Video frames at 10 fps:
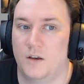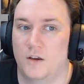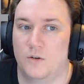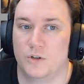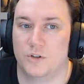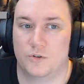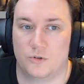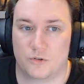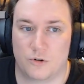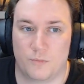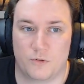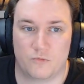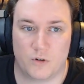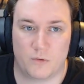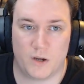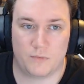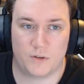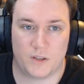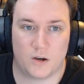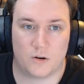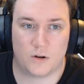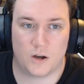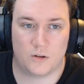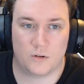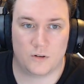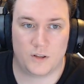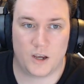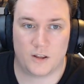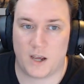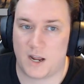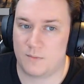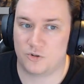Once the doors are open, run away with all the other animals